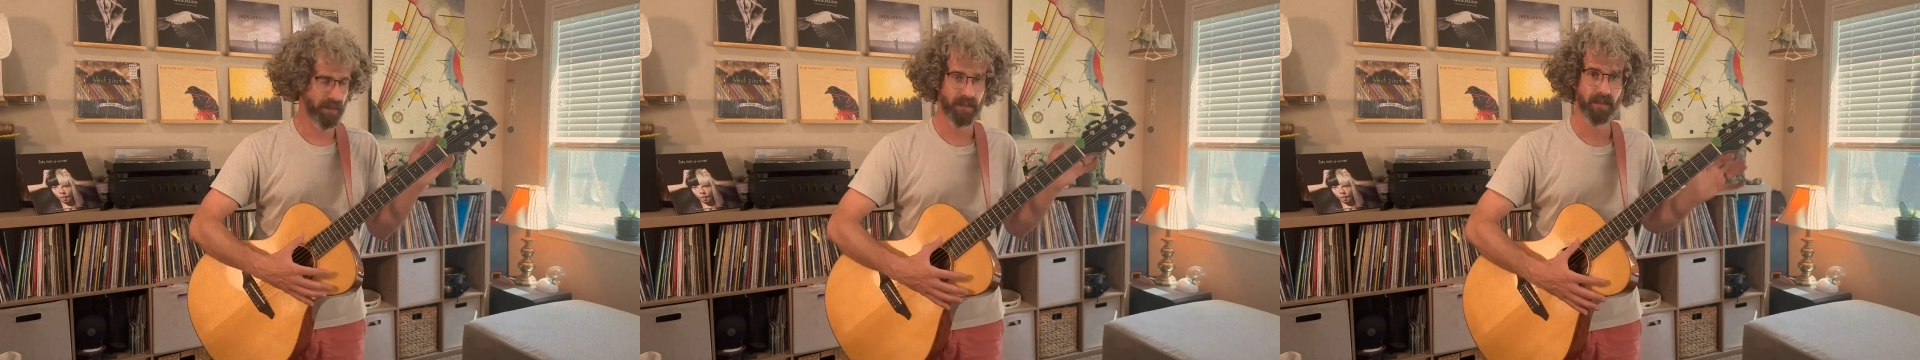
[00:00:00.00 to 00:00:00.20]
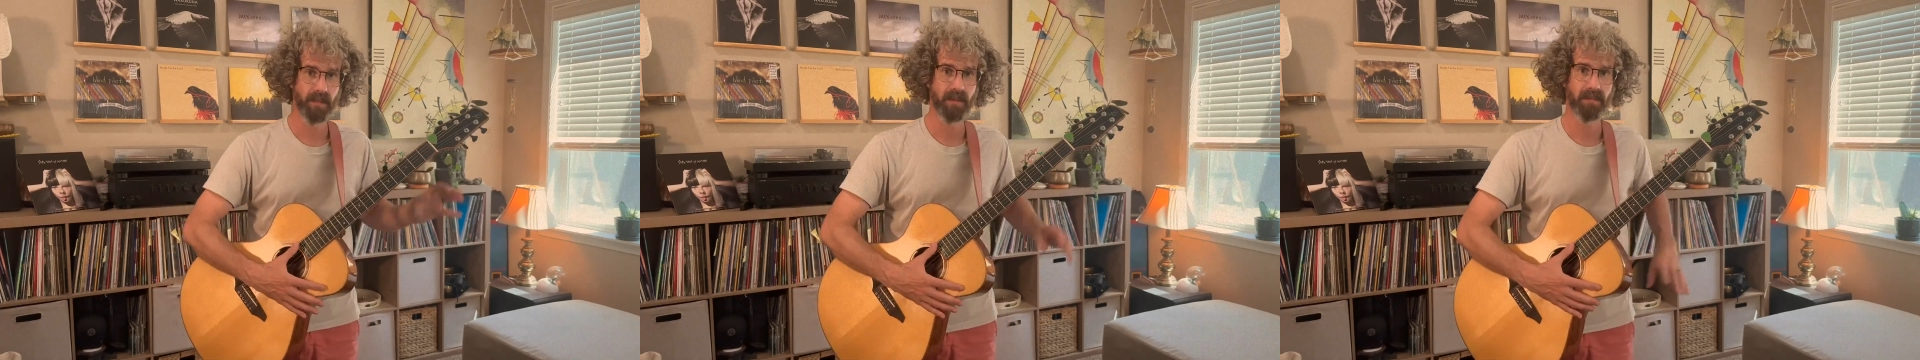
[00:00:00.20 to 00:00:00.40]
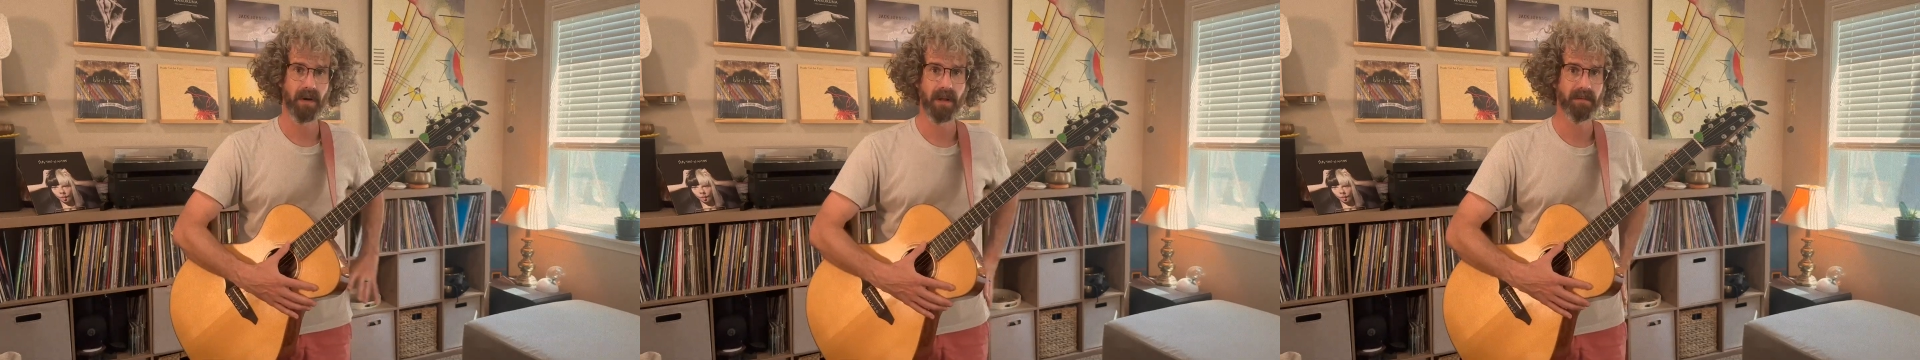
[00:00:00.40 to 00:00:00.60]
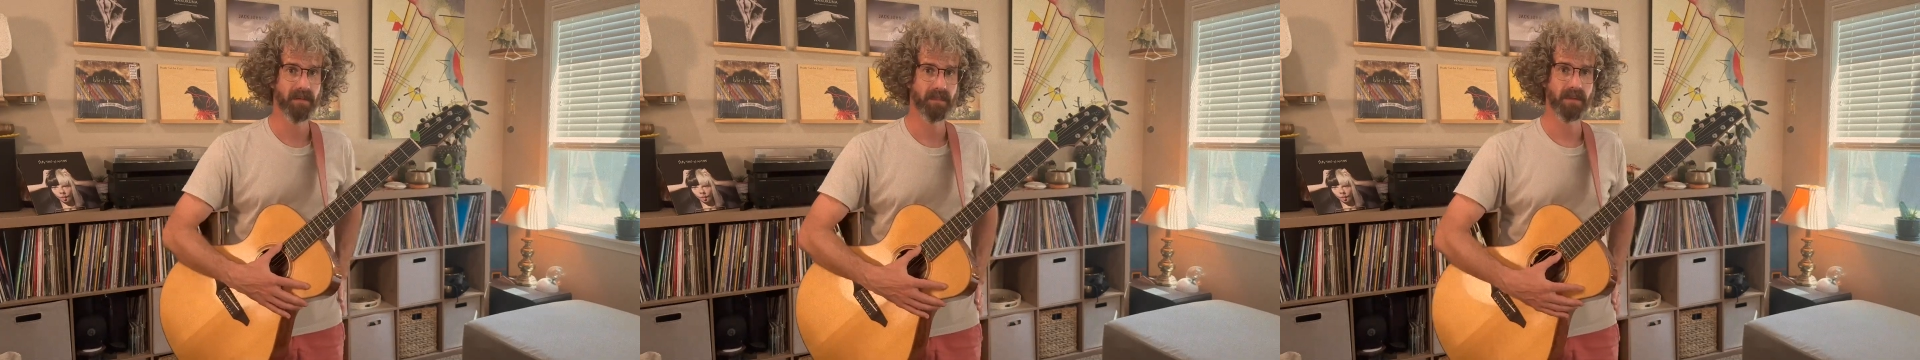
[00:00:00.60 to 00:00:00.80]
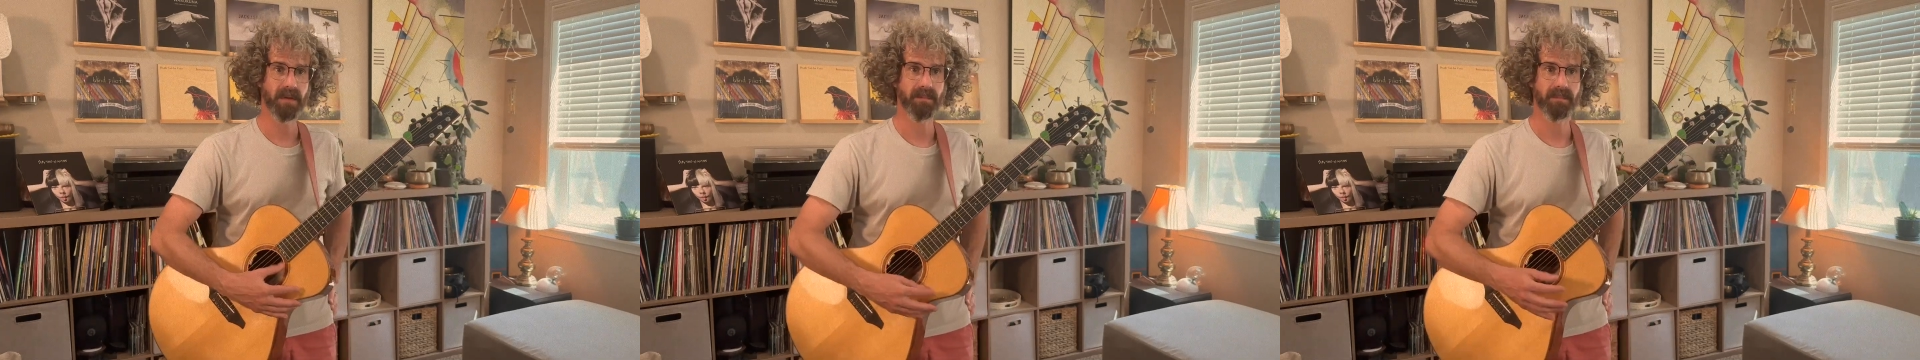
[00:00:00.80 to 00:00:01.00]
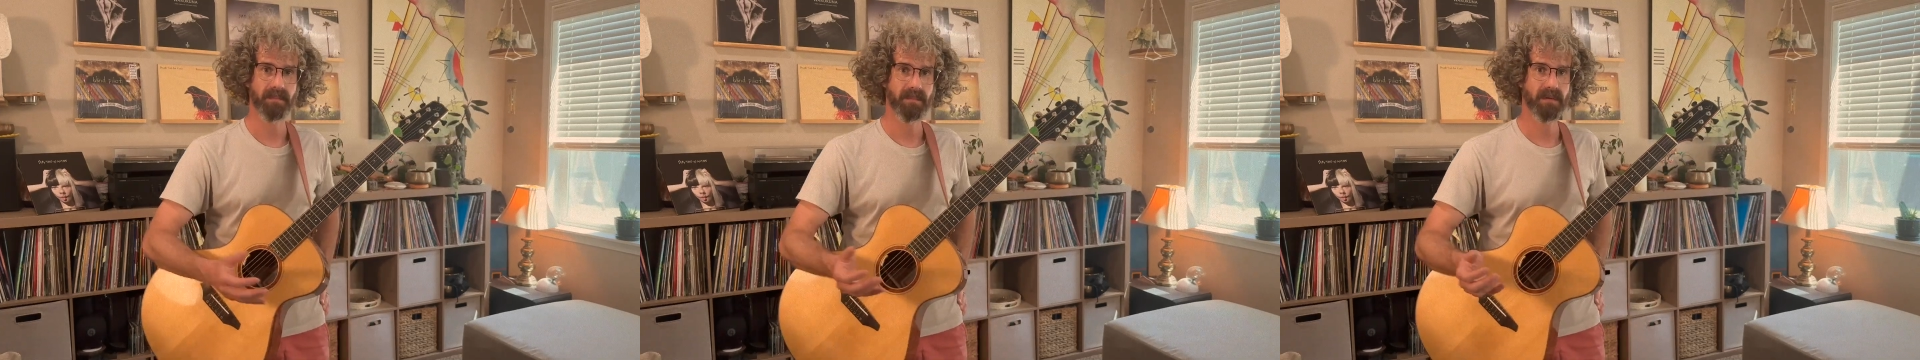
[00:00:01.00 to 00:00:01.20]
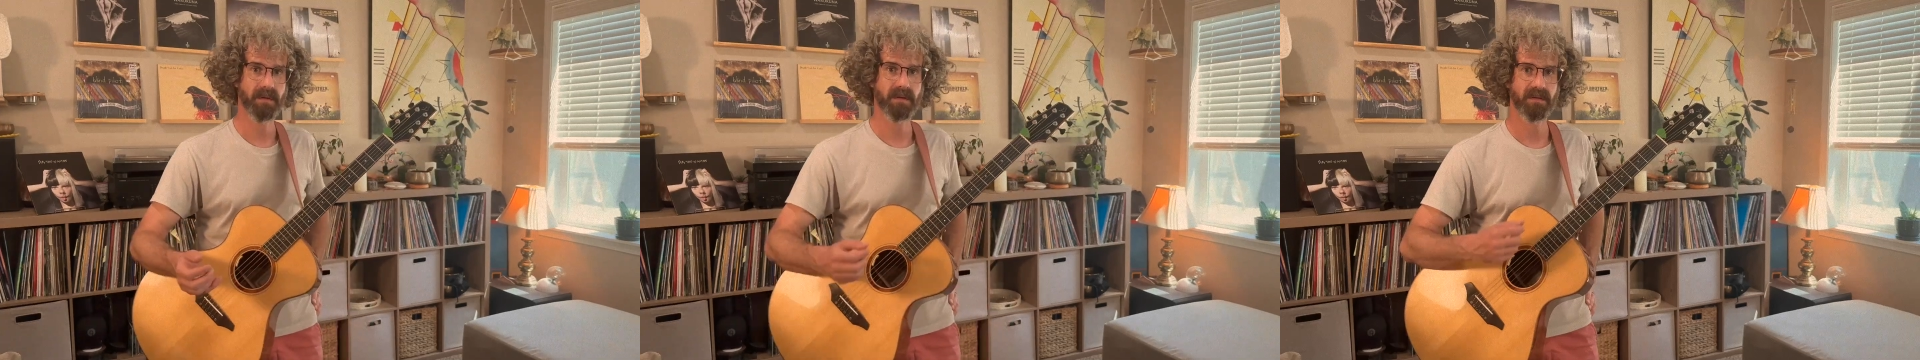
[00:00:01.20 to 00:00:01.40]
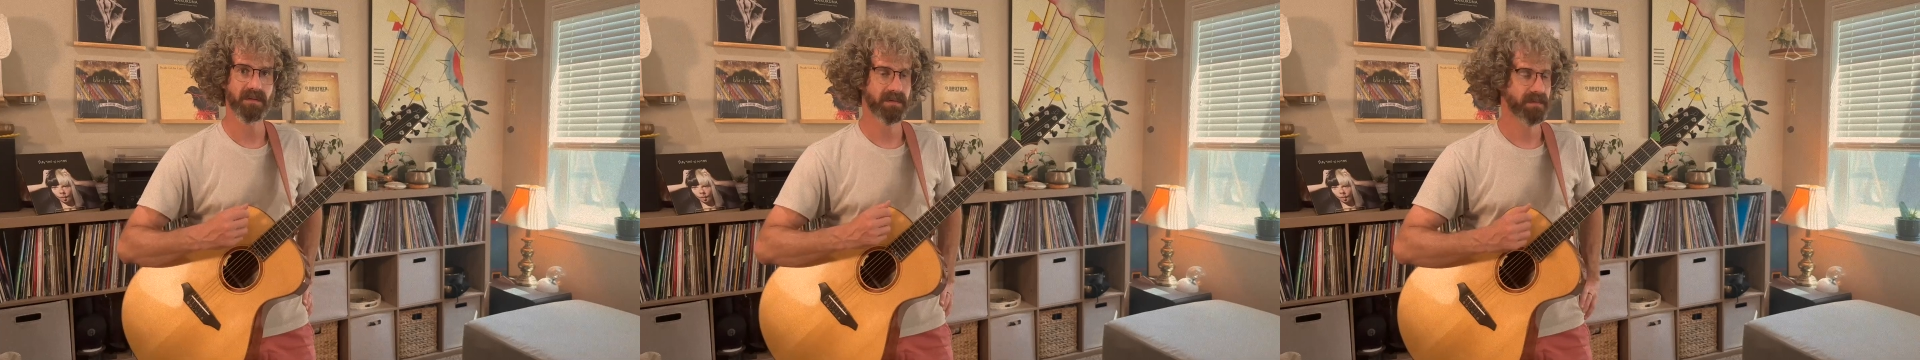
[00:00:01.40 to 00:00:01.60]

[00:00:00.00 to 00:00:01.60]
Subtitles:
want to remove all of them, you can just